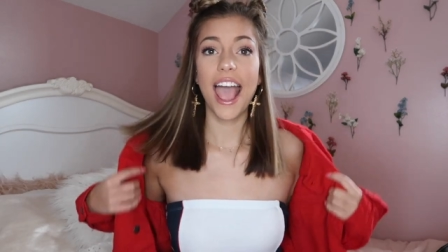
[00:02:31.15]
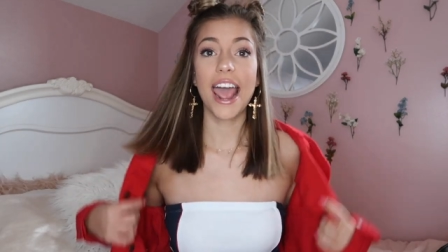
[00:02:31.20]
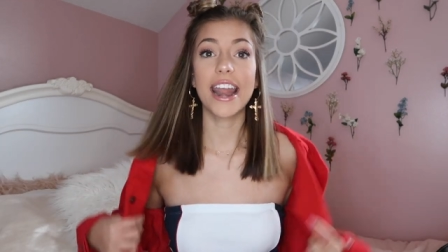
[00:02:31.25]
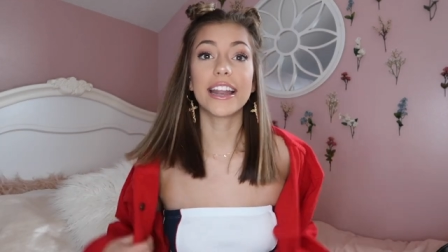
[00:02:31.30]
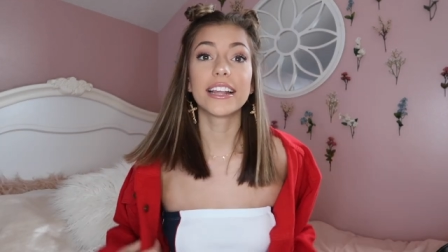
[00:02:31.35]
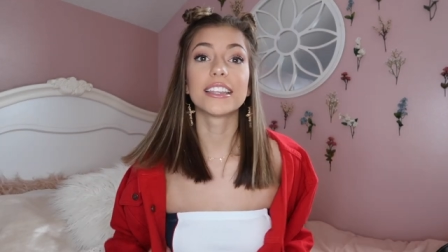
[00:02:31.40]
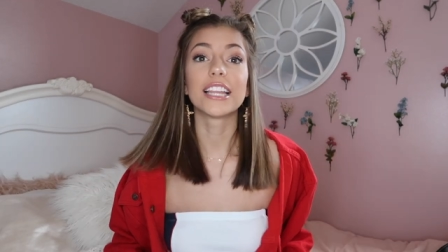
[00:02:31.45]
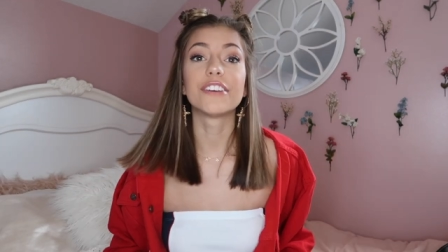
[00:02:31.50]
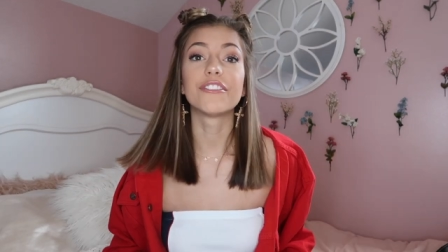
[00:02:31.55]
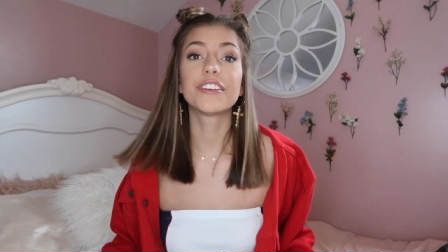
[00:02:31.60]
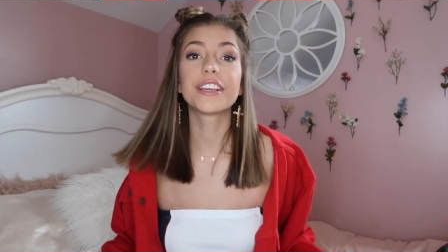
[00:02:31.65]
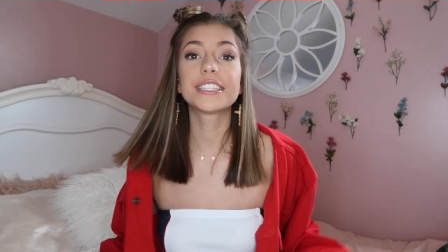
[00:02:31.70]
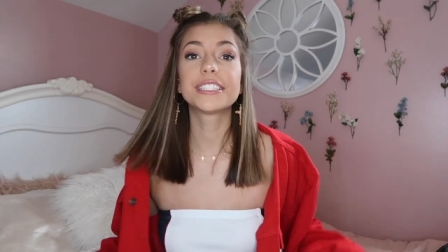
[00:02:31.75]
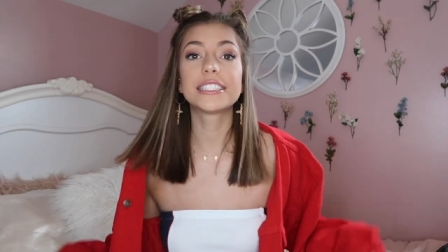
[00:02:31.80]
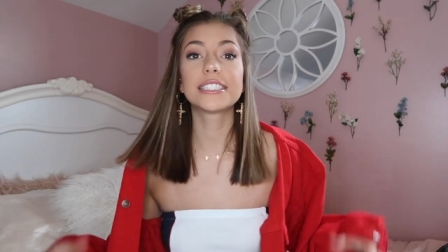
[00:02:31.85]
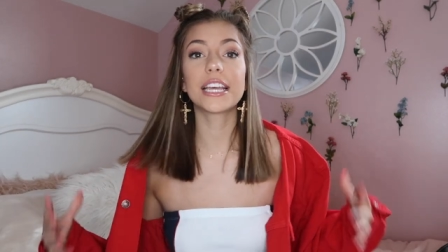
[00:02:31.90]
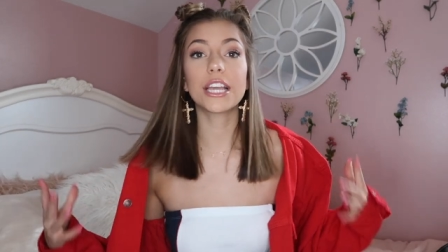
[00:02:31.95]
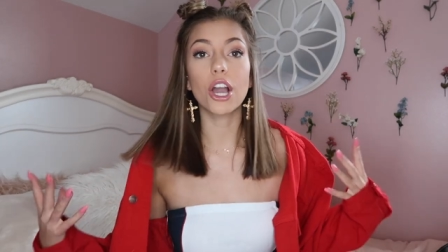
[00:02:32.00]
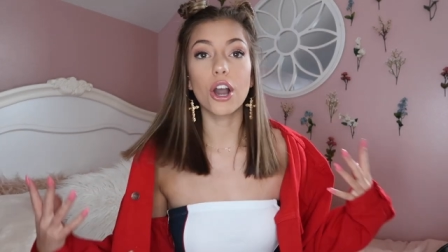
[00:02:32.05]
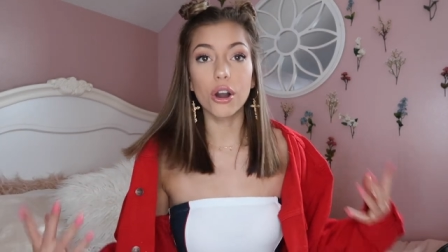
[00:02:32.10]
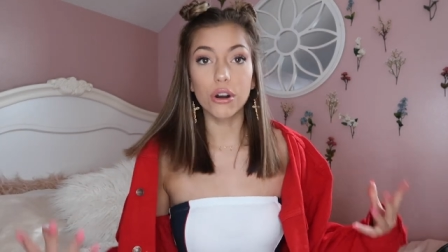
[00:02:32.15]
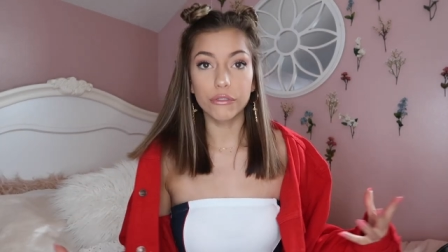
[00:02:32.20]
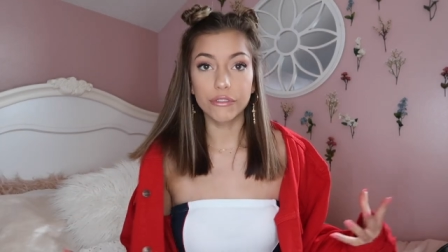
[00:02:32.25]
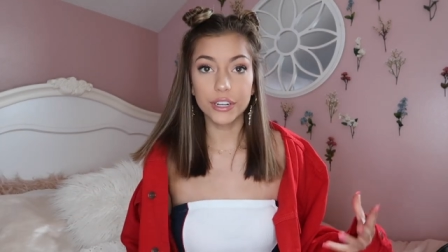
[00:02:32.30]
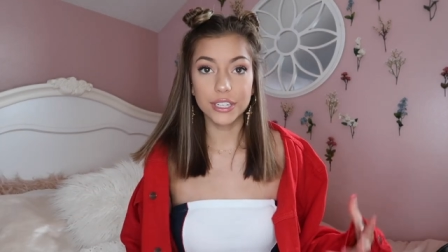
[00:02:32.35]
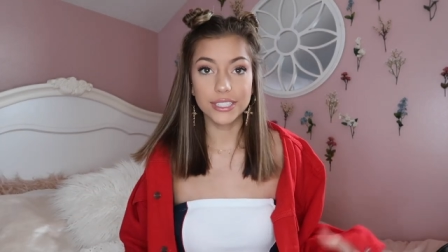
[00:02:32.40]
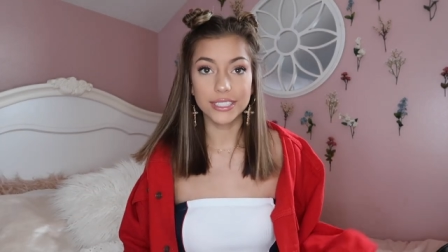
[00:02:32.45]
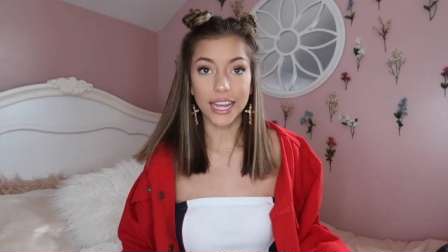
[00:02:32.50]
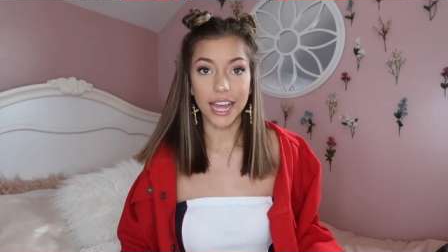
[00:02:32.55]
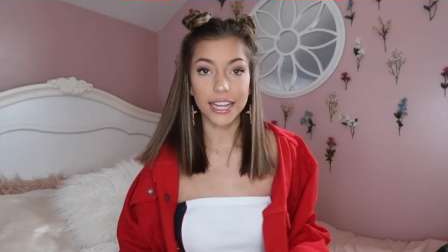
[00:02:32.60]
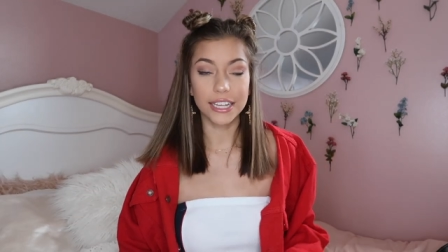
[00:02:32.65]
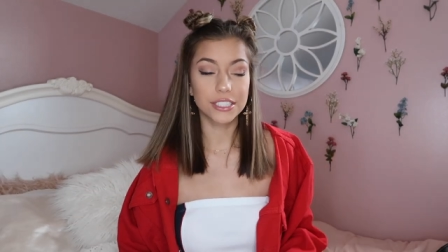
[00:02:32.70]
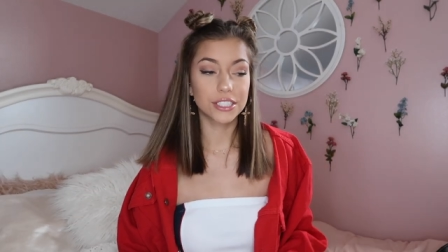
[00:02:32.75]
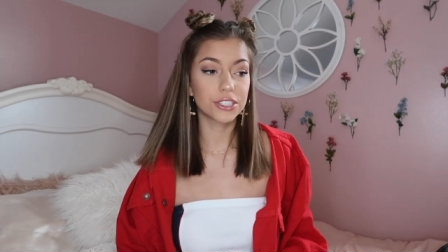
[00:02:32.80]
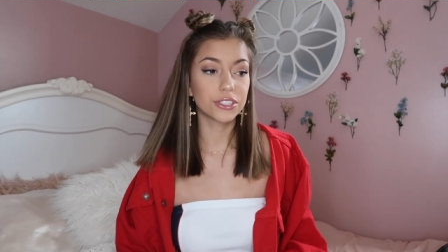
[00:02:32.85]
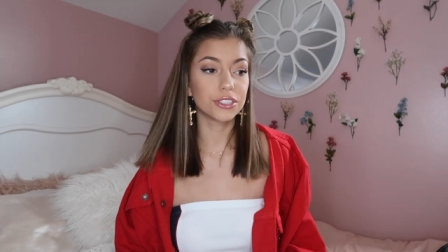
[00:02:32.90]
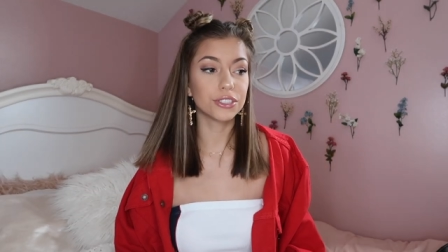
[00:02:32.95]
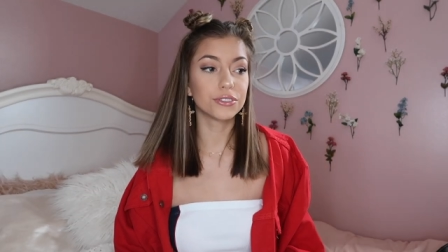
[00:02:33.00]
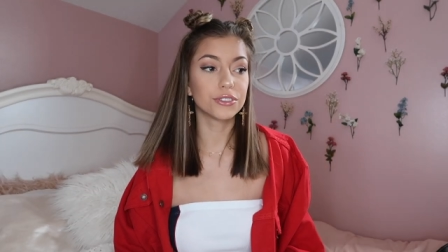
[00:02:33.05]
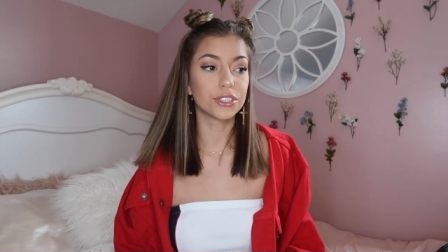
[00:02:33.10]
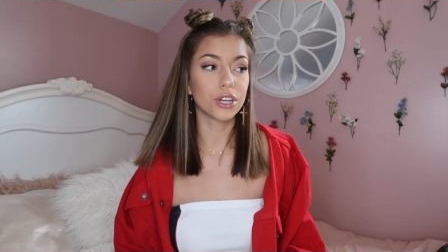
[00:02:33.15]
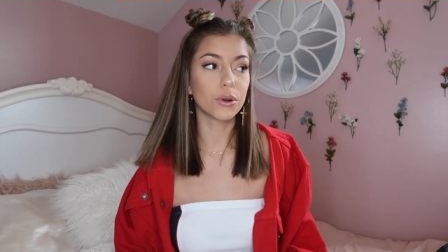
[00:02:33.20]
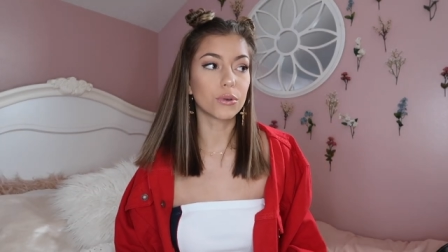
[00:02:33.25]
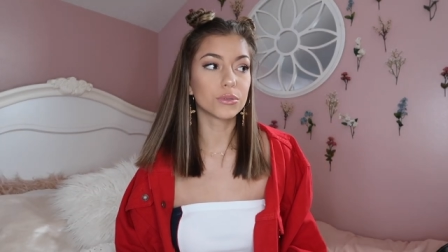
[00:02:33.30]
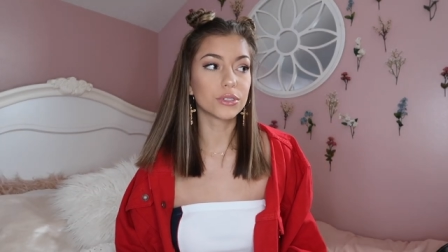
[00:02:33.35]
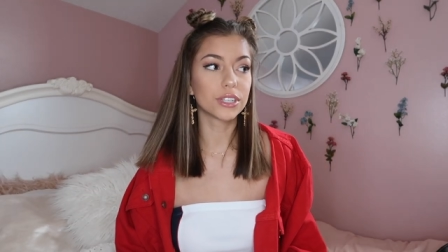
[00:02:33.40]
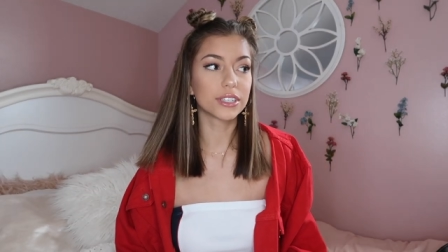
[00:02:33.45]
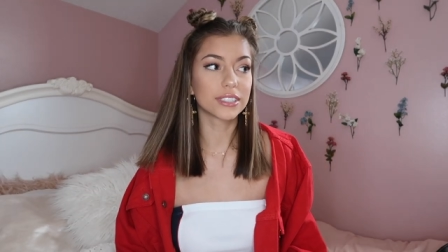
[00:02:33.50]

And I love it because it's like oversized, so you don't